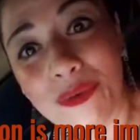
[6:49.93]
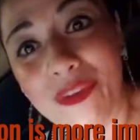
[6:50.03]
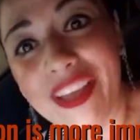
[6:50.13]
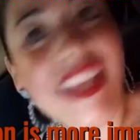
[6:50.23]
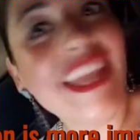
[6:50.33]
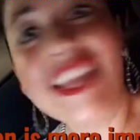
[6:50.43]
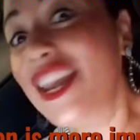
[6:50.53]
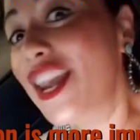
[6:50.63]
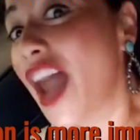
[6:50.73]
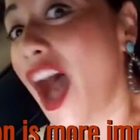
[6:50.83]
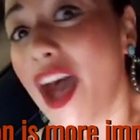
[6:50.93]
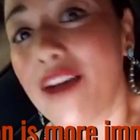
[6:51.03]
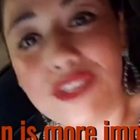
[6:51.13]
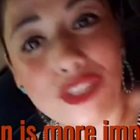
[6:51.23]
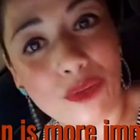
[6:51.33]
He loves
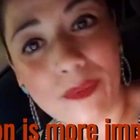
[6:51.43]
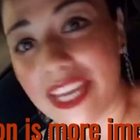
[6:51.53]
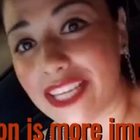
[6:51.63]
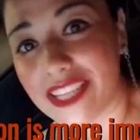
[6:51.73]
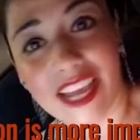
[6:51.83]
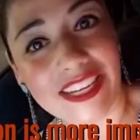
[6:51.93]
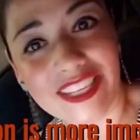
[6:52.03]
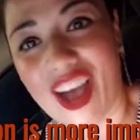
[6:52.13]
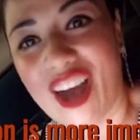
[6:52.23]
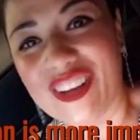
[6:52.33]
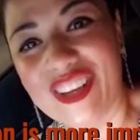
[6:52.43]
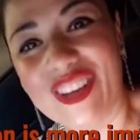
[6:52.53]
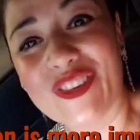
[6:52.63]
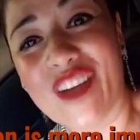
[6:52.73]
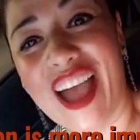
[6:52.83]
you, but he's not going to tell you
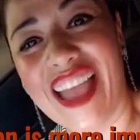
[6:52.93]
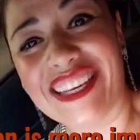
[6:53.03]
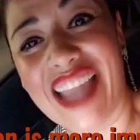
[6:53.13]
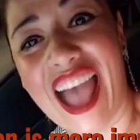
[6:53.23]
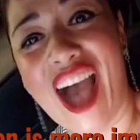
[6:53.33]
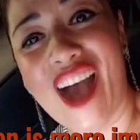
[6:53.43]
right now."